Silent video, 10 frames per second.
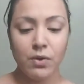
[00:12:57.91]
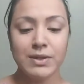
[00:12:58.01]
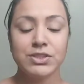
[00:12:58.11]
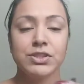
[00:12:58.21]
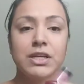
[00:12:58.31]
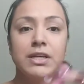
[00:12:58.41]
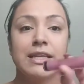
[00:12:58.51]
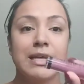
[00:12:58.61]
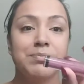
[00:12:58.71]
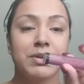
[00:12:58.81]
into the
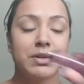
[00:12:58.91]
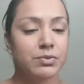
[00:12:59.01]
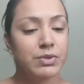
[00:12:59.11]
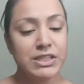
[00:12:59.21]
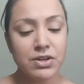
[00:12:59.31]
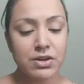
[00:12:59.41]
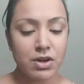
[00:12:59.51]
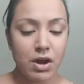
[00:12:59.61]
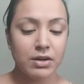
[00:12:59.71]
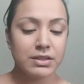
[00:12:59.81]
lip these are
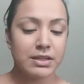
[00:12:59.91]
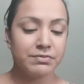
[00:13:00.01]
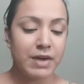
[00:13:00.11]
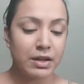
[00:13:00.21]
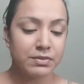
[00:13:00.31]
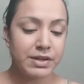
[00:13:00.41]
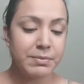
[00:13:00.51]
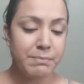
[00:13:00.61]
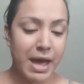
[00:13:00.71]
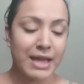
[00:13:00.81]
called the
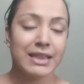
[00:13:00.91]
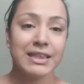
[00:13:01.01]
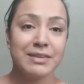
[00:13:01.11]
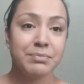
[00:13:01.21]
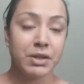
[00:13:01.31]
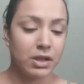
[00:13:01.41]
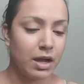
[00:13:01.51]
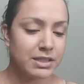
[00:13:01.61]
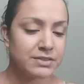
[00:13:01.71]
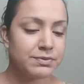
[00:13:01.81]
Velvet Matte Lip
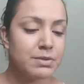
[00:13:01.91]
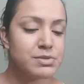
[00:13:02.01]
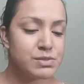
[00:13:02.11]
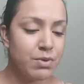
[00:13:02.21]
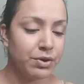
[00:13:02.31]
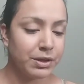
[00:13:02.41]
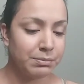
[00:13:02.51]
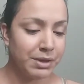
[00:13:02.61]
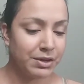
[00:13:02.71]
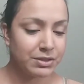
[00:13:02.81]
Gloss from Smoke and
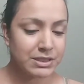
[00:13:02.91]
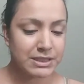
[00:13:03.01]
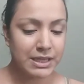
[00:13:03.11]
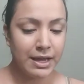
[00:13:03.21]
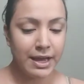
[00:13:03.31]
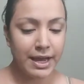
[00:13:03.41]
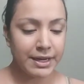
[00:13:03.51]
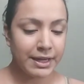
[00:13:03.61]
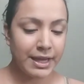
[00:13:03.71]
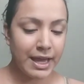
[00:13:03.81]
Mirrors.
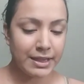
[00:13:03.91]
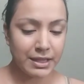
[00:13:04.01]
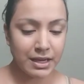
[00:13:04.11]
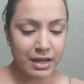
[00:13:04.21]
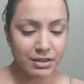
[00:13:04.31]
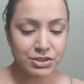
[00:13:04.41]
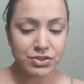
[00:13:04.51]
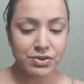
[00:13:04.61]
And again, the colors are